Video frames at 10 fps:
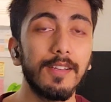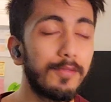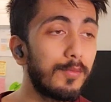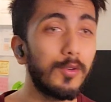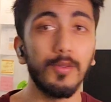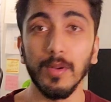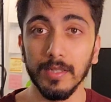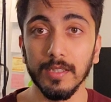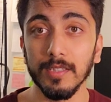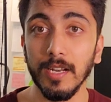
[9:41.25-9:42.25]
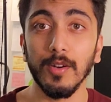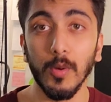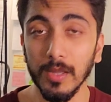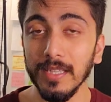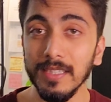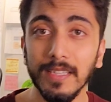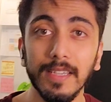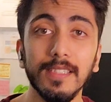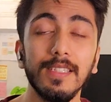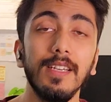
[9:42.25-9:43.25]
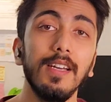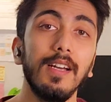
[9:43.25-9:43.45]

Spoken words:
if you want to understand all these things.